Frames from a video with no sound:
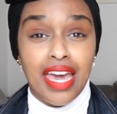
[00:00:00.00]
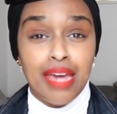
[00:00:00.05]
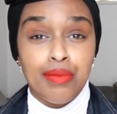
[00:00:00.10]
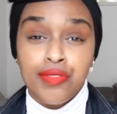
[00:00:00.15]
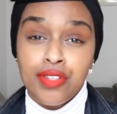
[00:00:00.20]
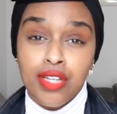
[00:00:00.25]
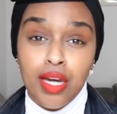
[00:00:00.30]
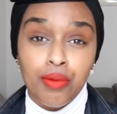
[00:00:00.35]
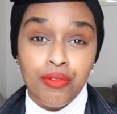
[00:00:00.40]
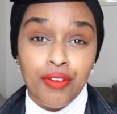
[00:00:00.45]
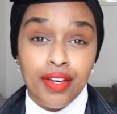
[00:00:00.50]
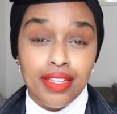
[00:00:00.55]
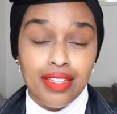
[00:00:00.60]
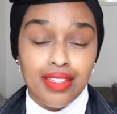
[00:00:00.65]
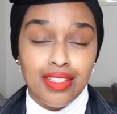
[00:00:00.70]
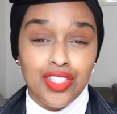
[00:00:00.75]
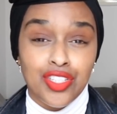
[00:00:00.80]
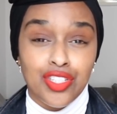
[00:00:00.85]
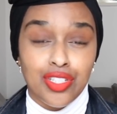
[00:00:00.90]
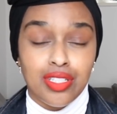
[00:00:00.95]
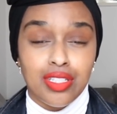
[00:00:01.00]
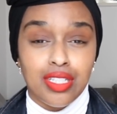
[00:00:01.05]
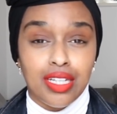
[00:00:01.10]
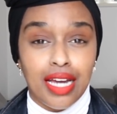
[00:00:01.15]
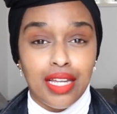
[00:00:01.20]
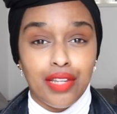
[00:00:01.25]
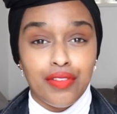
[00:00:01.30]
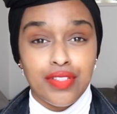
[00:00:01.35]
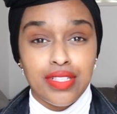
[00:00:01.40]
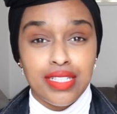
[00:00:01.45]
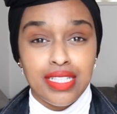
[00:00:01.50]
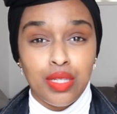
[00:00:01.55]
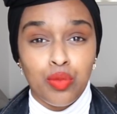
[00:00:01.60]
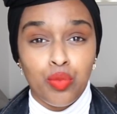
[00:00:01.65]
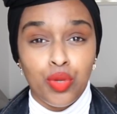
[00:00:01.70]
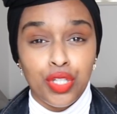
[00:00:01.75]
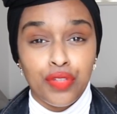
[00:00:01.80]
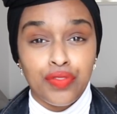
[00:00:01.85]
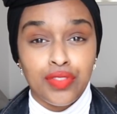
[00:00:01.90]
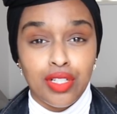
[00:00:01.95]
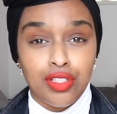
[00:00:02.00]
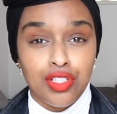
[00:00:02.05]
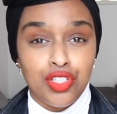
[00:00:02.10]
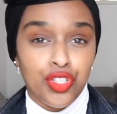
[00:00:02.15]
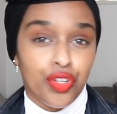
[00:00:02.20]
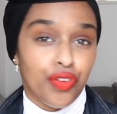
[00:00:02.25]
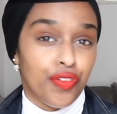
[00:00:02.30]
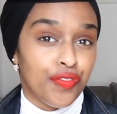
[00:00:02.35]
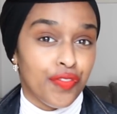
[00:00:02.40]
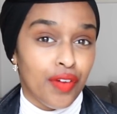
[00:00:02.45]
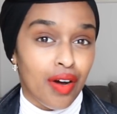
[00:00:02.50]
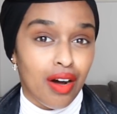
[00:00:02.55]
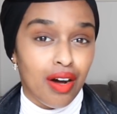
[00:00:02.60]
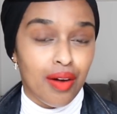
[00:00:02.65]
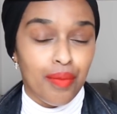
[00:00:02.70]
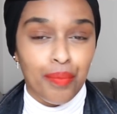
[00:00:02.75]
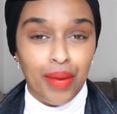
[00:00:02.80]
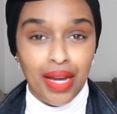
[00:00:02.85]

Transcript: The aim of the upgrade is just to kind of see what you've done so far.